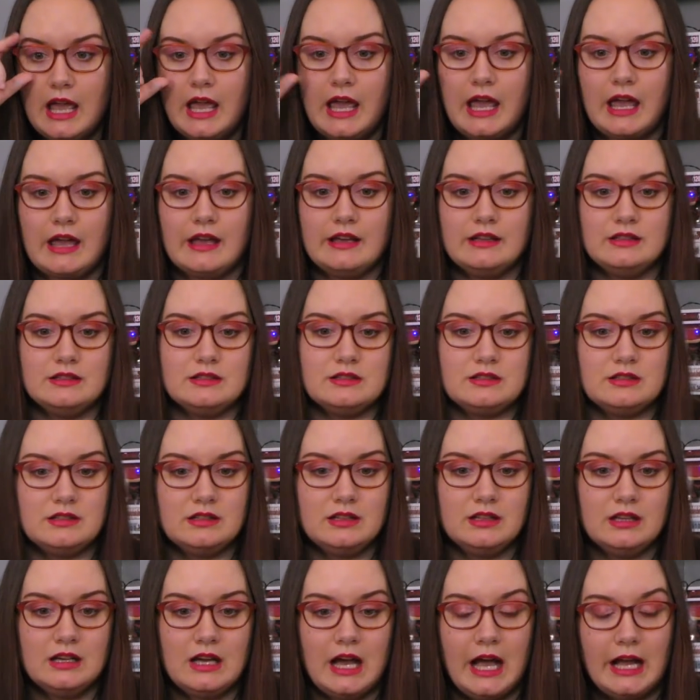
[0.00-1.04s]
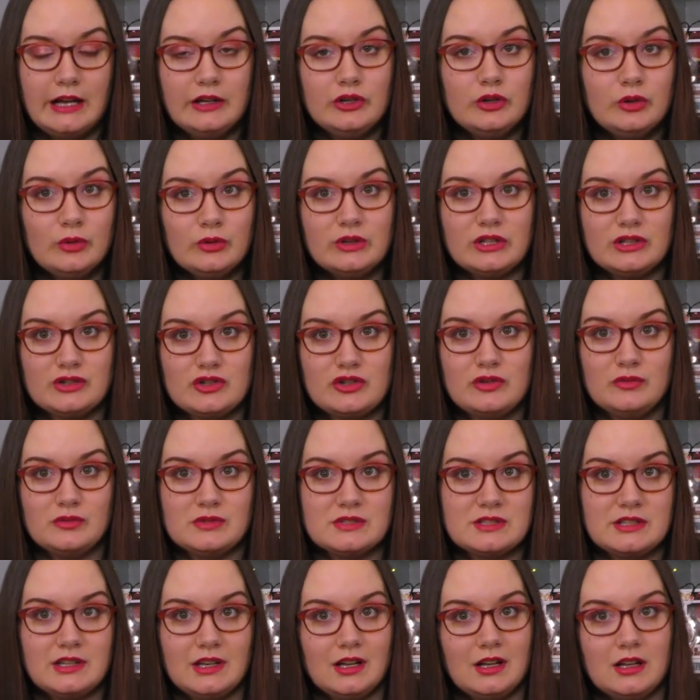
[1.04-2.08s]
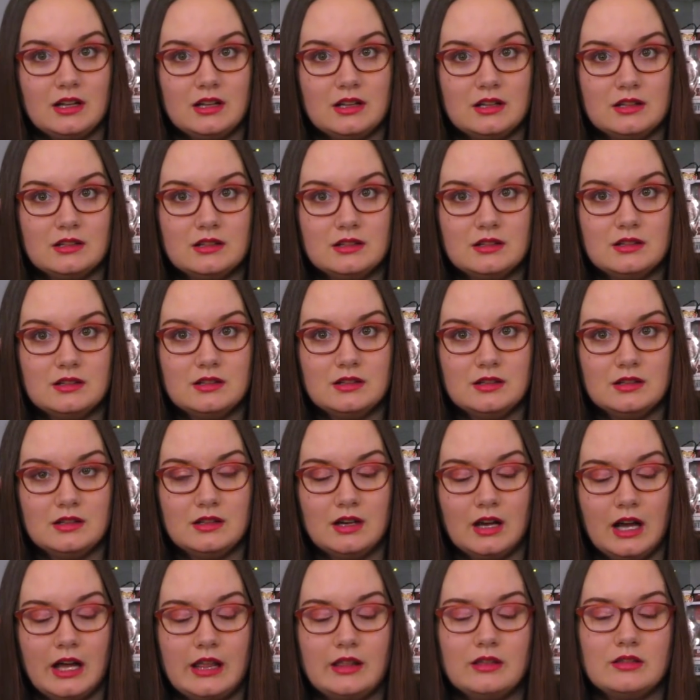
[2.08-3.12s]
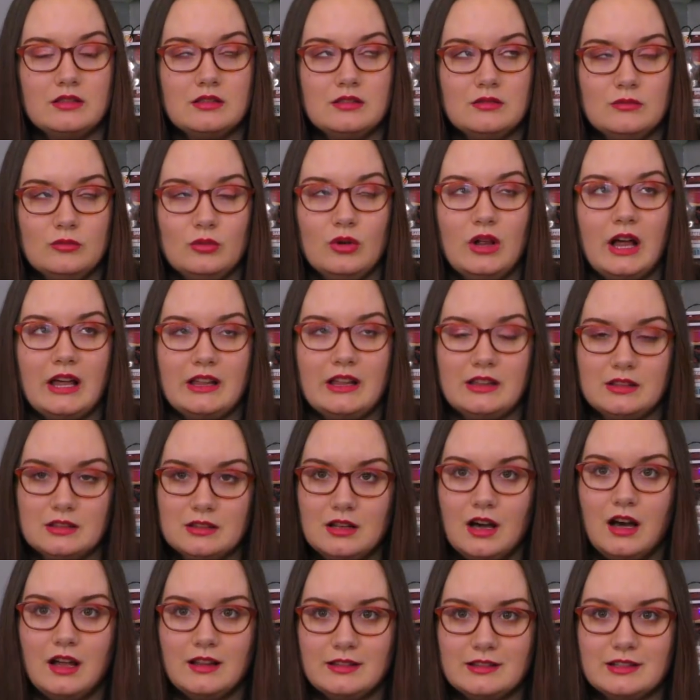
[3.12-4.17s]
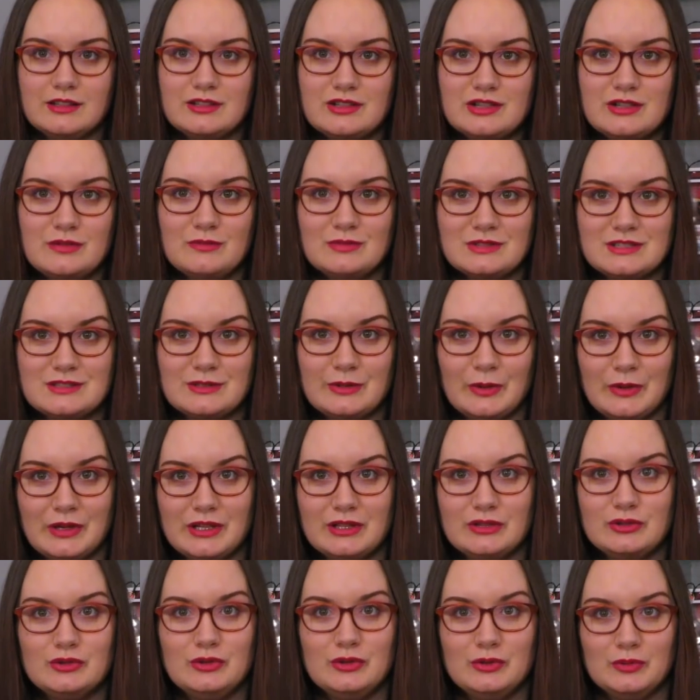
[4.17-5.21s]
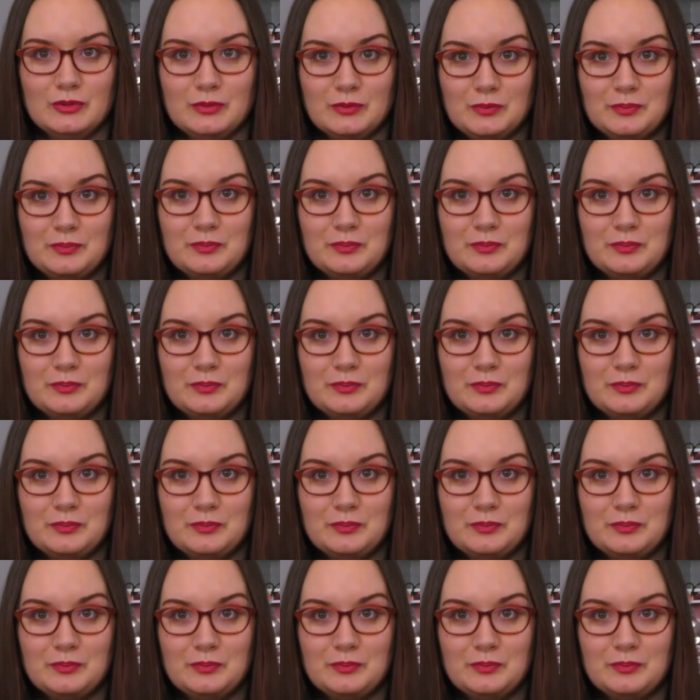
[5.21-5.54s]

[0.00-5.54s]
And I knew that she was going to, I, well, I thought that she was going to